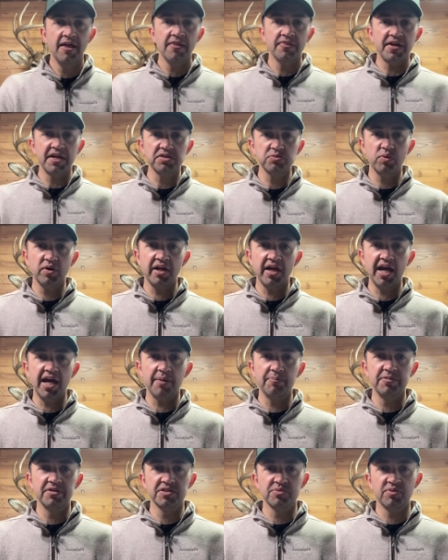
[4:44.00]
That's what
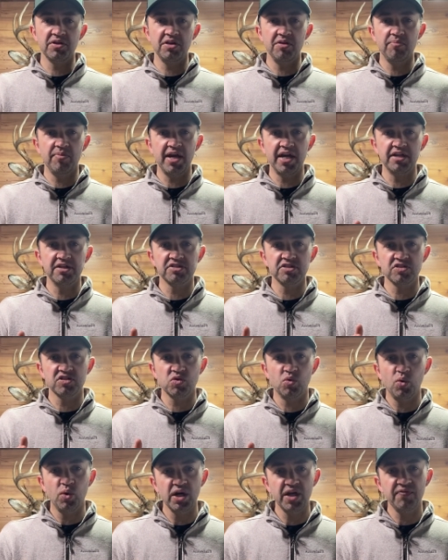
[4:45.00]
happens when you manage a
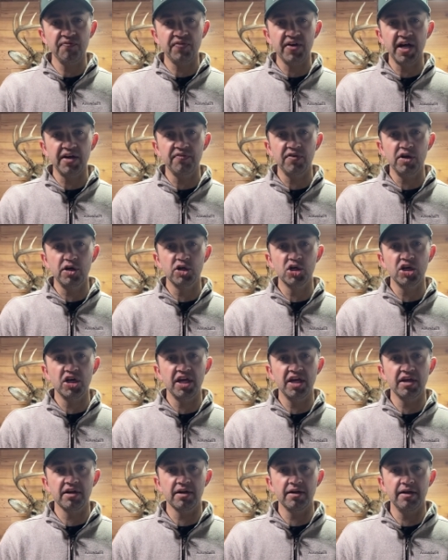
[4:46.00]
2,500
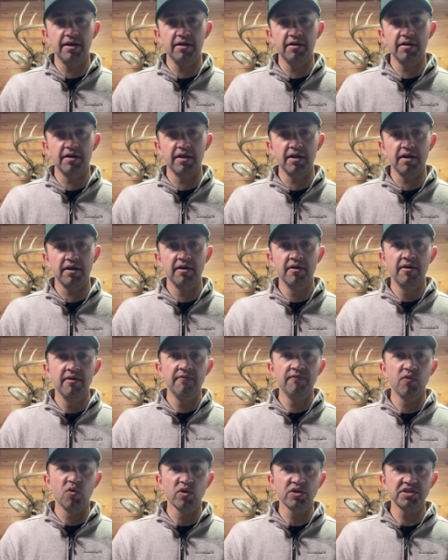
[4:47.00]
acre area,
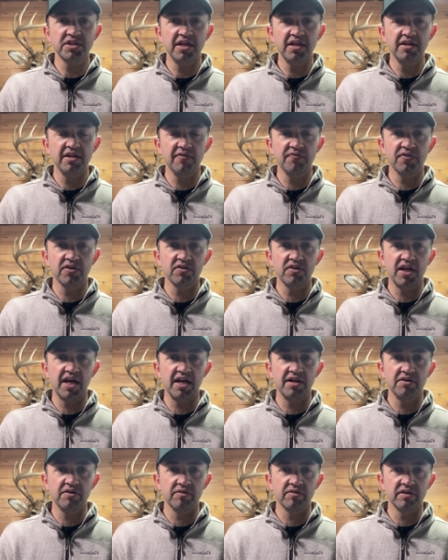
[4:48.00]
14 different
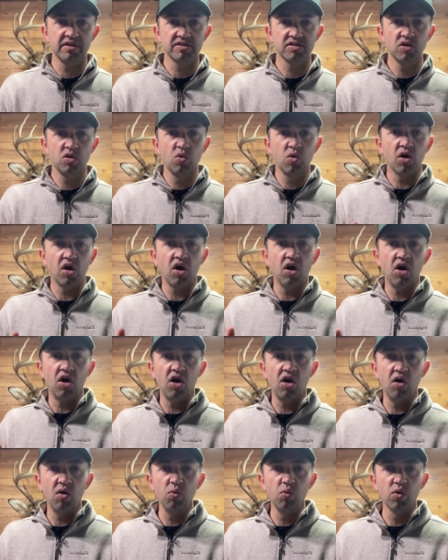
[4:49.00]
landowners who are
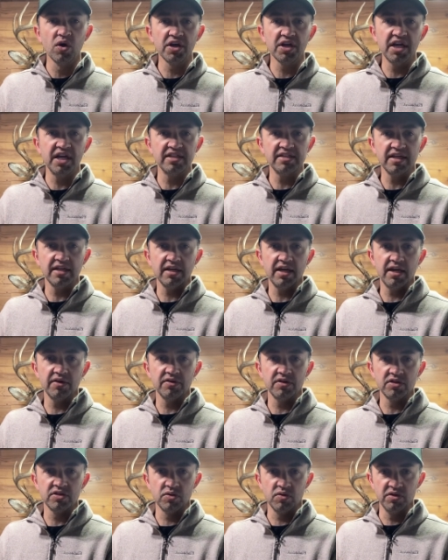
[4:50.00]
all working
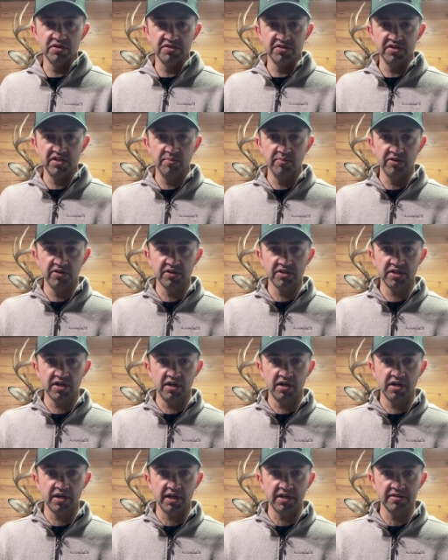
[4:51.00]
together towards similar
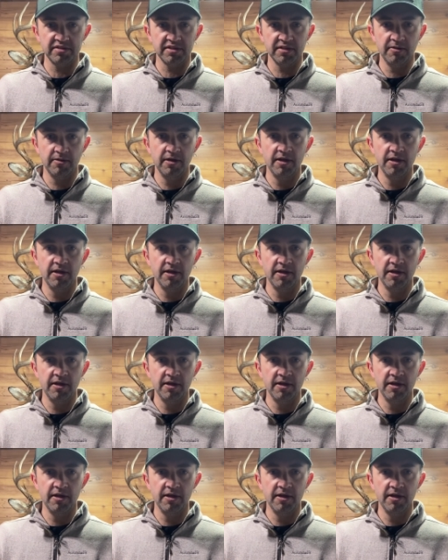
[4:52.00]
targets.